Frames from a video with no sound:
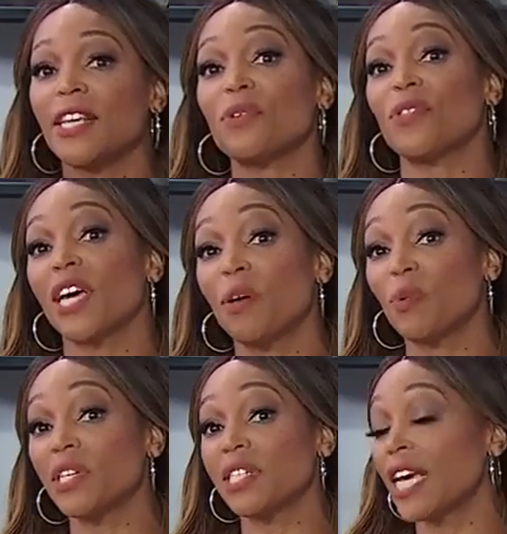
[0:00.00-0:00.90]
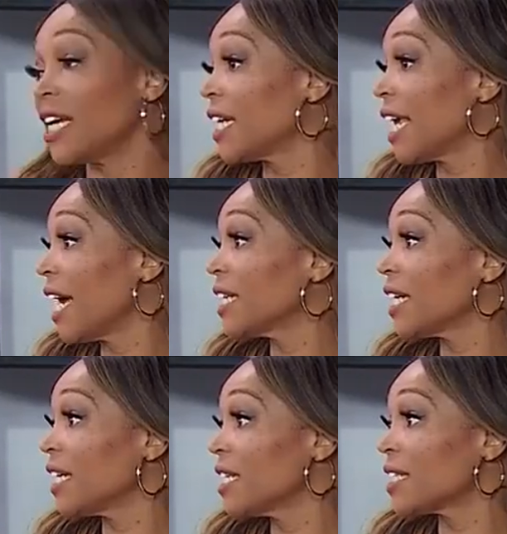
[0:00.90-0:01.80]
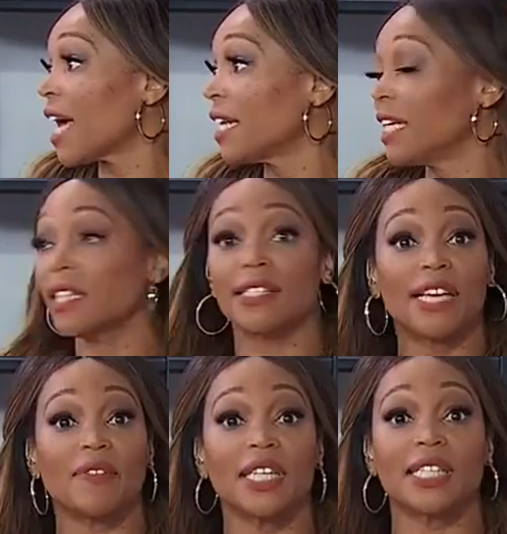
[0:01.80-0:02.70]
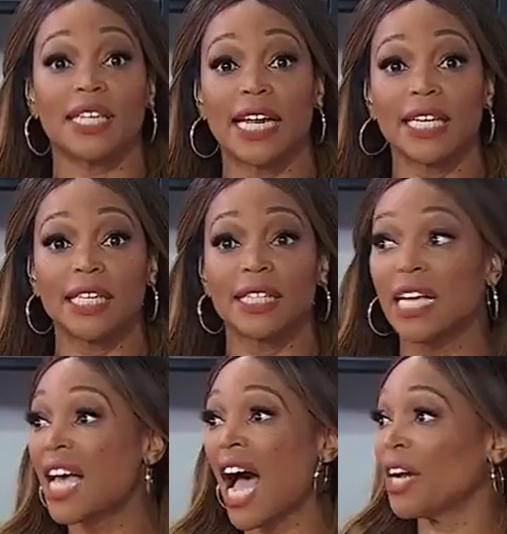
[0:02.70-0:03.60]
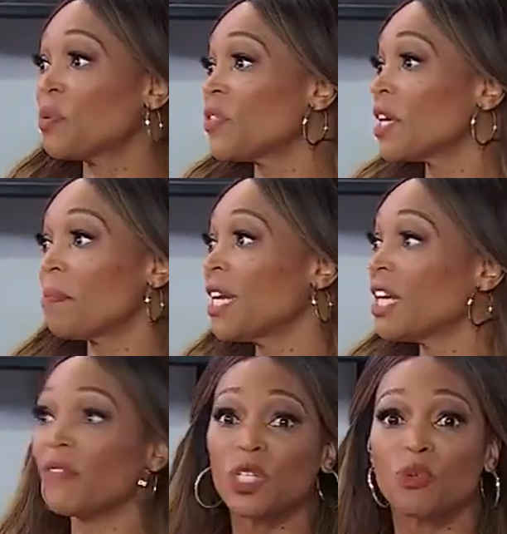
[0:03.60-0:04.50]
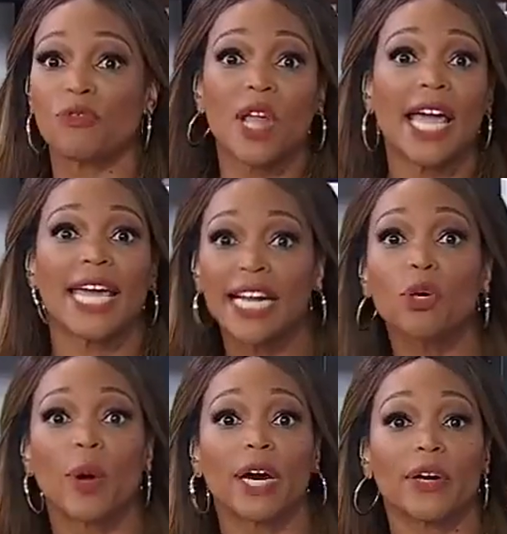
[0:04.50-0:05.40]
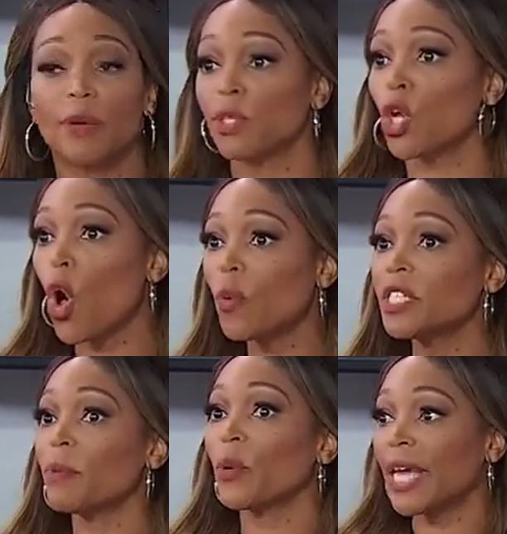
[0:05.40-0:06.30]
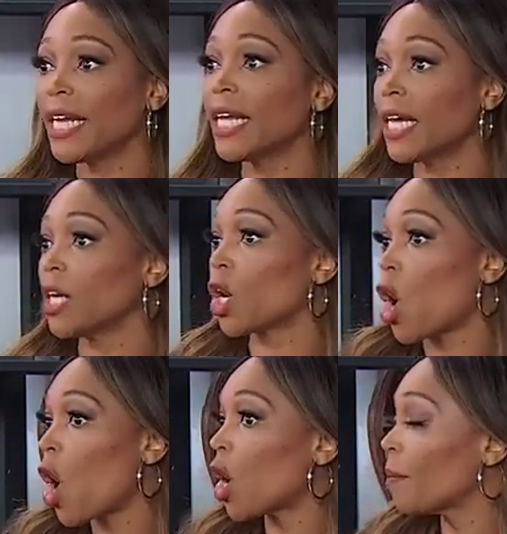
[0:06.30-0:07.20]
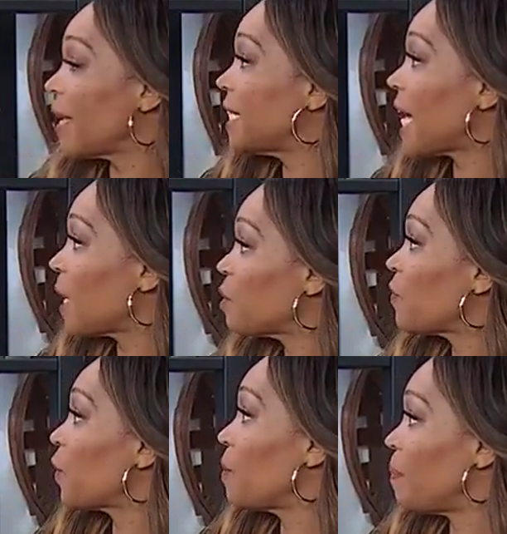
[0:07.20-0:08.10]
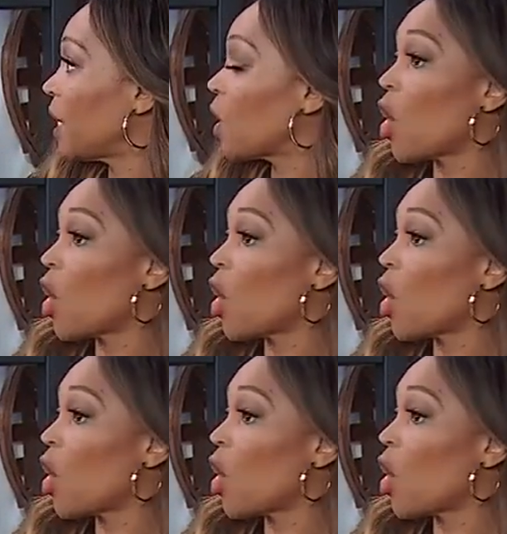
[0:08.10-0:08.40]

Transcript: The other thing I will say in Canada is that in the 70s and 80s, I don't think many of us were flying anywhere. It was always about getting in a car. My dad was very big